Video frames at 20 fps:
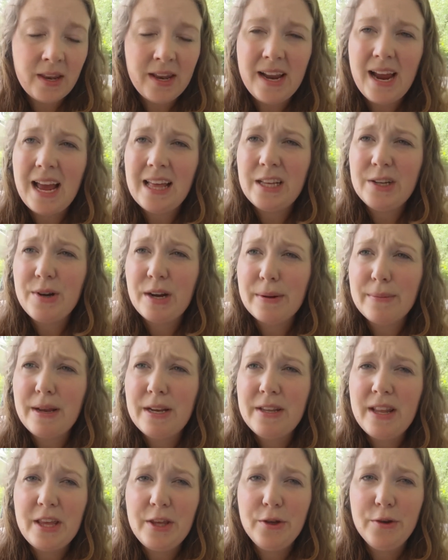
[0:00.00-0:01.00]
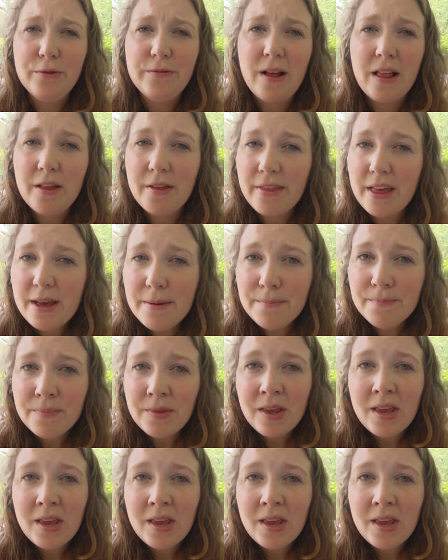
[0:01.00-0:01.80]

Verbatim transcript: and I highly recommend that you follow them,